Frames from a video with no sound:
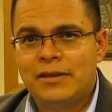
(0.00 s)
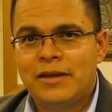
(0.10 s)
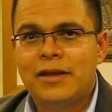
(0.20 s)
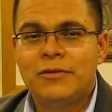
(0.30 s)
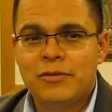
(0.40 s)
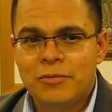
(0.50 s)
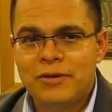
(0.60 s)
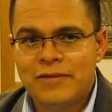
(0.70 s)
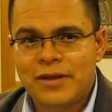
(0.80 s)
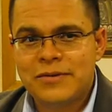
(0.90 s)

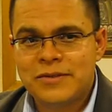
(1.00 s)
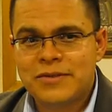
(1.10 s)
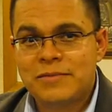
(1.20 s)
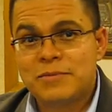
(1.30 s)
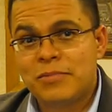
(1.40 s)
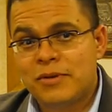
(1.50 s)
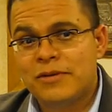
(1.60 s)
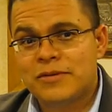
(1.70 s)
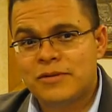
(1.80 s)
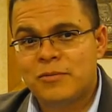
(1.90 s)
heteronormative value systems, but
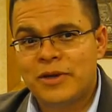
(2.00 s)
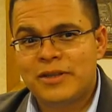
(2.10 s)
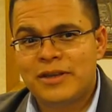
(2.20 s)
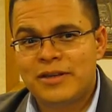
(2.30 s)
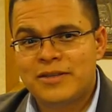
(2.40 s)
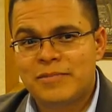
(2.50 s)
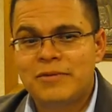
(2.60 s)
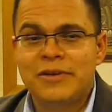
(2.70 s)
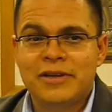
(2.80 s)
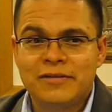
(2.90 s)
also the way that it's been
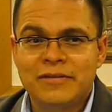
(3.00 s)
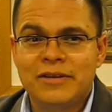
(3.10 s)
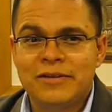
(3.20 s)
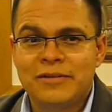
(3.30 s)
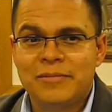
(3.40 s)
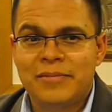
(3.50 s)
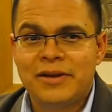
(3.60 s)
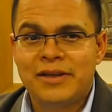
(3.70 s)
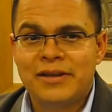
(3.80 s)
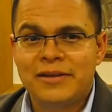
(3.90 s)
reconfigured
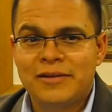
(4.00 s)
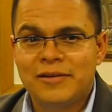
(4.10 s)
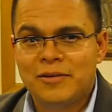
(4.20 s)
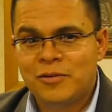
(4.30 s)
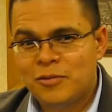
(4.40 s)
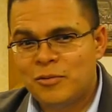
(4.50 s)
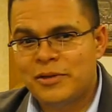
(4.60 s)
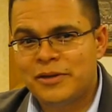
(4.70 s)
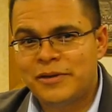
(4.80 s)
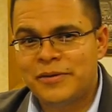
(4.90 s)
by
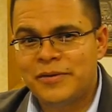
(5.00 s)
queer